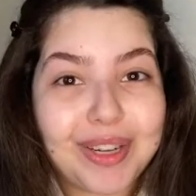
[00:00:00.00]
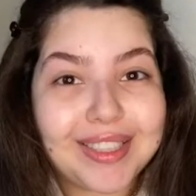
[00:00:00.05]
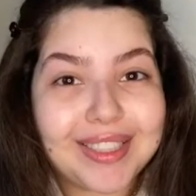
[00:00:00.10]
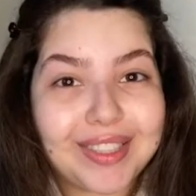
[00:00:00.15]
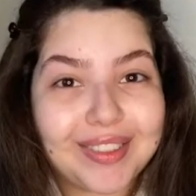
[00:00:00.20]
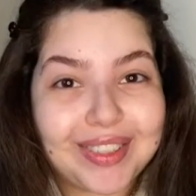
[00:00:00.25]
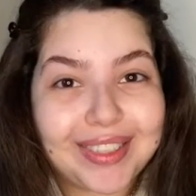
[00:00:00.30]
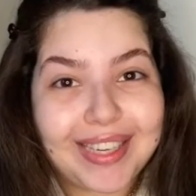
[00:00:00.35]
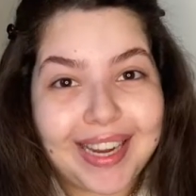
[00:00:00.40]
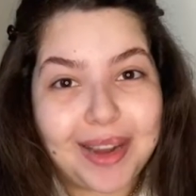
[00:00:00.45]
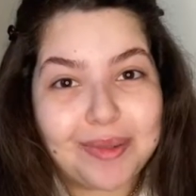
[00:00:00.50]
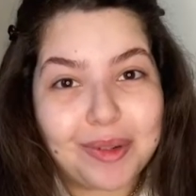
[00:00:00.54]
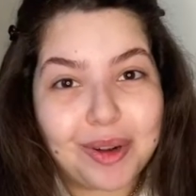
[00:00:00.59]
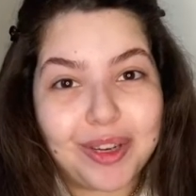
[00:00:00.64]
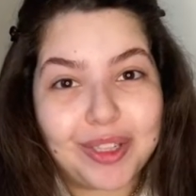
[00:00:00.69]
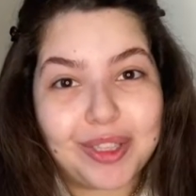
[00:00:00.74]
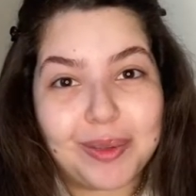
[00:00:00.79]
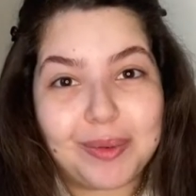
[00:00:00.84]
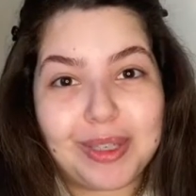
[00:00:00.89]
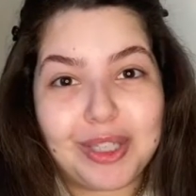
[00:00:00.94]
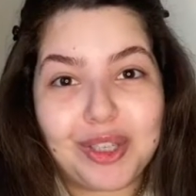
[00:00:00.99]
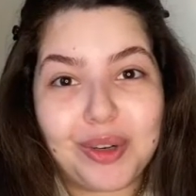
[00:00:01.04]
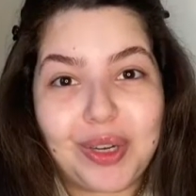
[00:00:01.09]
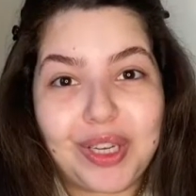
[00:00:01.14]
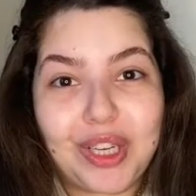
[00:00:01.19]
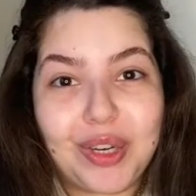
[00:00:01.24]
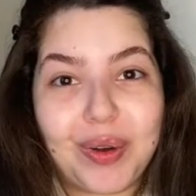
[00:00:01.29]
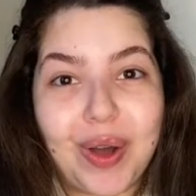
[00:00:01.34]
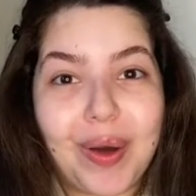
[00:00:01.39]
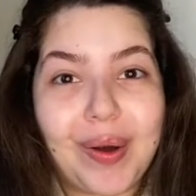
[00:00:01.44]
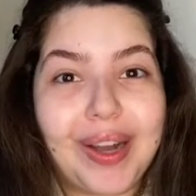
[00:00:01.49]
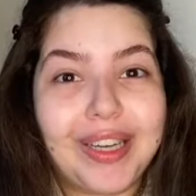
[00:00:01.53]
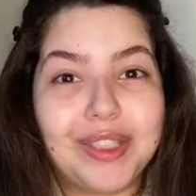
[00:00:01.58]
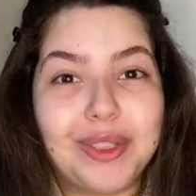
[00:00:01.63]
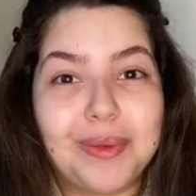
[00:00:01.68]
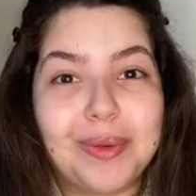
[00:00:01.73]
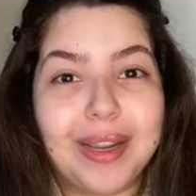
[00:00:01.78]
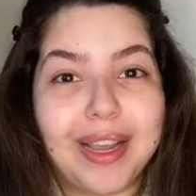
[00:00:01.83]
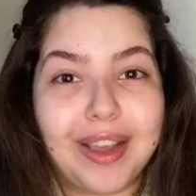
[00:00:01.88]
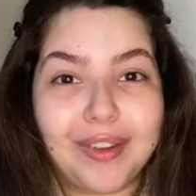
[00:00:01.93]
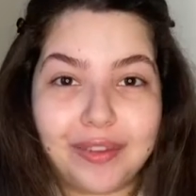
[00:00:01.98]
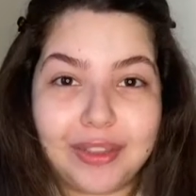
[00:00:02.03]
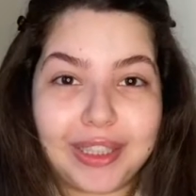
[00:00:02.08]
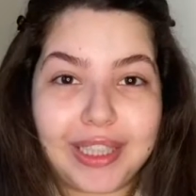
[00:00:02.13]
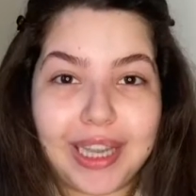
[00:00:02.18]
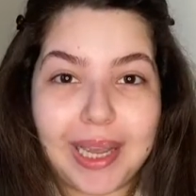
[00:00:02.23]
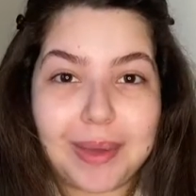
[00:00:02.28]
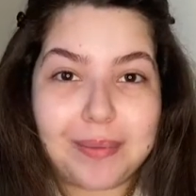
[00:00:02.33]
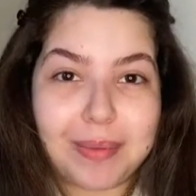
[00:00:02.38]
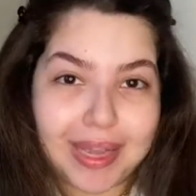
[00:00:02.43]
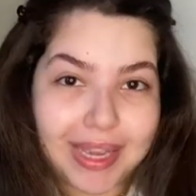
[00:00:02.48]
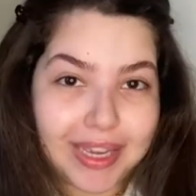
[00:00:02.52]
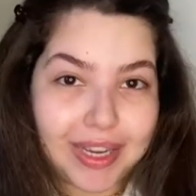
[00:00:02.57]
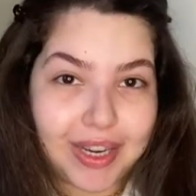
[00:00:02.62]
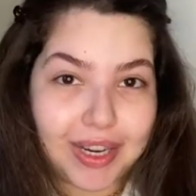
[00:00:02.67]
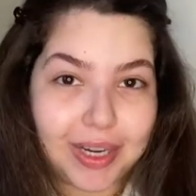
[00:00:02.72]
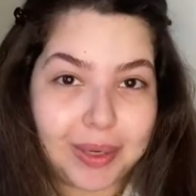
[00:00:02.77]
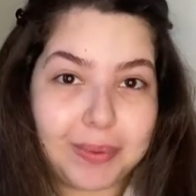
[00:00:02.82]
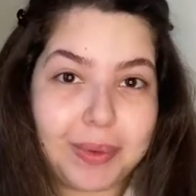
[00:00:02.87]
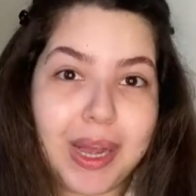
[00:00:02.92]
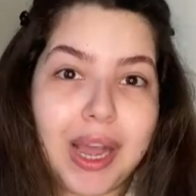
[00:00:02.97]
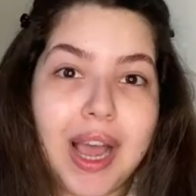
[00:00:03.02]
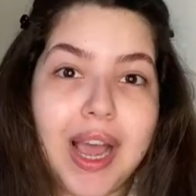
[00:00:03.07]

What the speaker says: today I'm going to be showing you how I do my everyday makeup.